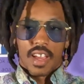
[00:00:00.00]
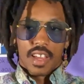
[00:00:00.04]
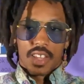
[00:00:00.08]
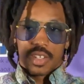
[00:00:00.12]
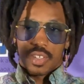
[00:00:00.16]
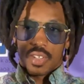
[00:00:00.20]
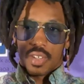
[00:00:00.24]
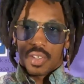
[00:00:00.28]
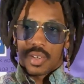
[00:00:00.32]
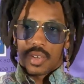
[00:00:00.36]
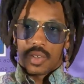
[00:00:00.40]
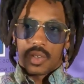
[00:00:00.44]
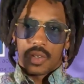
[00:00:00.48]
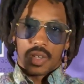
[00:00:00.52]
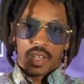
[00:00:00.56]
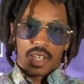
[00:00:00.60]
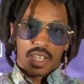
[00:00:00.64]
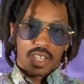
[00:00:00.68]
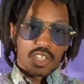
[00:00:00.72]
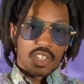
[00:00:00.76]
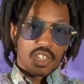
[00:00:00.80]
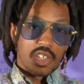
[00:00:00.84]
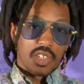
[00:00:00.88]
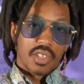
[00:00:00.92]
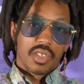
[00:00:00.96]
So
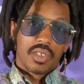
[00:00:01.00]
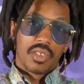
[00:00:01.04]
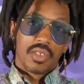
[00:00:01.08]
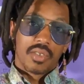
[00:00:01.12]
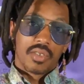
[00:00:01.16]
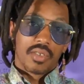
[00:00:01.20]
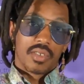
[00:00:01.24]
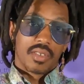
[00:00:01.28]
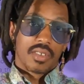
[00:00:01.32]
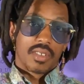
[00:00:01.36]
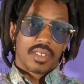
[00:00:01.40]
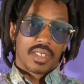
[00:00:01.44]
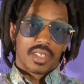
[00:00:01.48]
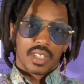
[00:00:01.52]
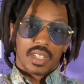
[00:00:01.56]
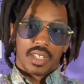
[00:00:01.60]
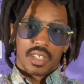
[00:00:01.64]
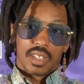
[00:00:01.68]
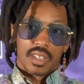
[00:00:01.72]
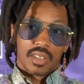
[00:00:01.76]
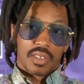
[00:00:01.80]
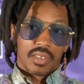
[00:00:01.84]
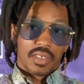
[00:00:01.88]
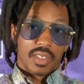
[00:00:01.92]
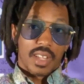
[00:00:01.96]
in June,
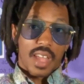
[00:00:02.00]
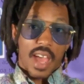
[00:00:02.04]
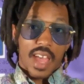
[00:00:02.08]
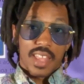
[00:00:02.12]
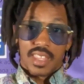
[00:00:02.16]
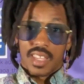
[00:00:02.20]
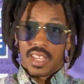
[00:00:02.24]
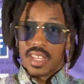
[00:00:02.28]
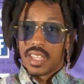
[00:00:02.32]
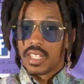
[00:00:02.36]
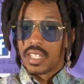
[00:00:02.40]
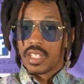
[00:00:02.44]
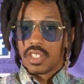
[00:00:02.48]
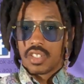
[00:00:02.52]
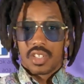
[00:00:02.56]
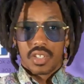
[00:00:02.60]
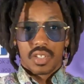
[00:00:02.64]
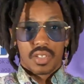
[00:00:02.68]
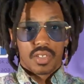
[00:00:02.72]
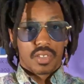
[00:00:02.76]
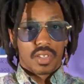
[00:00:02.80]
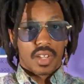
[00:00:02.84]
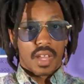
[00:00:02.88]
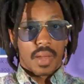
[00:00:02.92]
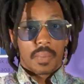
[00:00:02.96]
at the end of
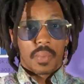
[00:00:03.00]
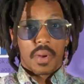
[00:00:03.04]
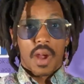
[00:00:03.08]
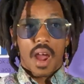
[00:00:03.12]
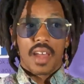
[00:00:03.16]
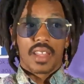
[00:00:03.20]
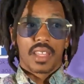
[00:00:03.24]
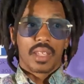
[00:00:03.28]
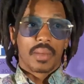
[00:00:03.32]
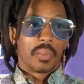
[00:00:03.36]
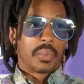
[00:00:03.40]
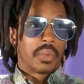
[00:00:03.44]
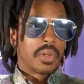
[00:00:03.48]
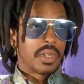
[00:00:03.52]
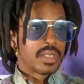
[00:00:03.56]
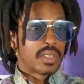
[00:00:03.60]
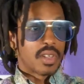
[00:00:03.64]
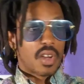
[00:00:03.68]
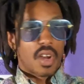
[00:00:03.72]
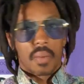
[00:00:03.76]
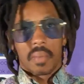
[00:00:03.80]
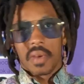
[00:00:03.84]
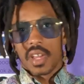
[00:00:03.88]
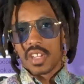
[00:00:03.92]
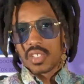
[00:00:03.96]
June, I probably booked
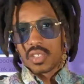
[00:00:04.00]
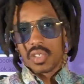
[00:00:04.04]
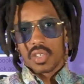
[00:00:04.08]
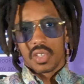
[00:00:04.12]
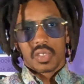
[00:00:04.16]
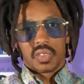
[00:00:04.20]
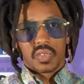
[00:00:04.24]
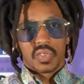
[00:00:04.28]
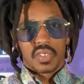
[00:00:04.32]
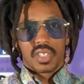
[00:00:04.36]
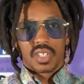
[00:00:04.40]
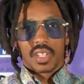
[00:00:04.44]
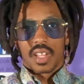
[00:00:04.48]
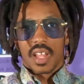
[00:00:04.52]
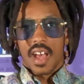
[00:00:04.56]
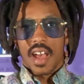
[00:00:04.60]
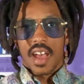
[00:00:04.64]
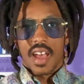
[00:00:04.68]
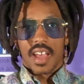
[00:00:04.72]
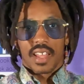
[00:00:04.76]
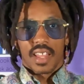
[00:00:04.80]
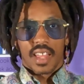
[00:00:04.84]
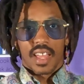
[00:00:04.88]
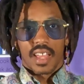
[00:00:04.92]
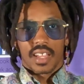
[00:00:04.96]
all my shows for
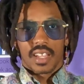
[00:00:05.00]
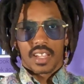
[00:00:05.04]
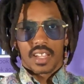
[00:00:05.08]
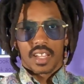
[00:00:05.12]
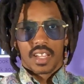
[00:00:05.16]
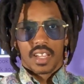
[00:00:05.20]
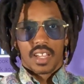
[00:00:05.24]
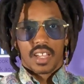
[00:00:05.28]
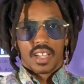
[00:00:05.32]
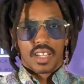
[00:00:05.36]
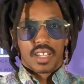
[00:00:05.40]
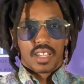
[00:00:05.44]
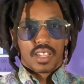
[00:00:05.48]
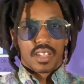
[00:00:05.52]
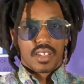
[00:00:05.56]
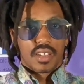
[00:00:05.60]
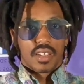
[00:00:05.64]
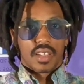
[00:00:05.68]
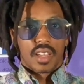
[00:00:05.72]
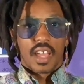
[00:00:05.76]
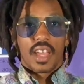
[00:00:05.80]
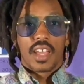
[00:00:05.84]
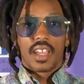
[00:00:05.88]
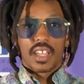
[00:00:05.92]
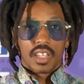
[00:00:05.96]
July. Like,
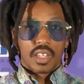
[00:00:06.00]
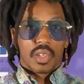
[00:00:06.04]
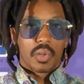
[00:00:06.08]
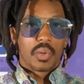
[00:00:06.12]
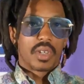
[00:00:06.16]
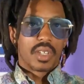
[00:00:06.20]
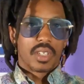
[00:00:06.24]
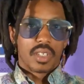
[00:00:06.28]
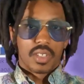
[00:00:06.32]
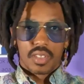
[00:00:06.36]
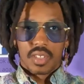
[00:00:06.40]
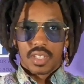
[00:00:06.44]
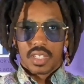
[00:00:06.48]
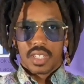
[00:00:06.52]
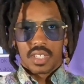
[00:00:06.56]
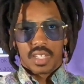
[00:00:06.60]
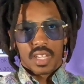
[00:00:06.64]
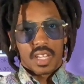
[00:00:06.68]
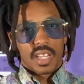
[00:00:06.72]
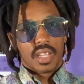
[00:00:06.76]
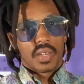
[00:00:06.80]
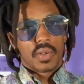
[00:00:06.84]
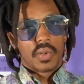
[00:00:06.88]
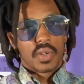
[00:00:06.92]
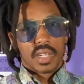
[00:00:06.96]
hey, you want to do this?
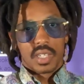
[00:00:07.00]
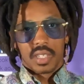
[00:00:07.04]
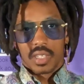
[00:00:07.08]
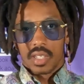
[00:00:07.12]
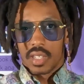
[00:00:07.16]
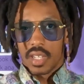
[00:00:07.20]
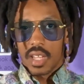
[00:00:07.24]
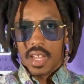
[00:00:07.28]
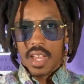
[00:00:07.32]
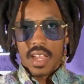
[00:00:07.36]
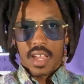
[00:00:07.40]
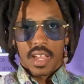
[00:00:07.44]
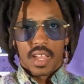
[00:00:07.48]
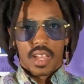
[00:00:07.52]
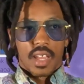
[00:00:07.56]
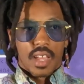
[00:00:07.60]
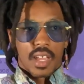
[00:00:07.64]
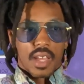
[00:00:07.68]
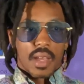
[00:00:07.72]
Hey, you want to do that?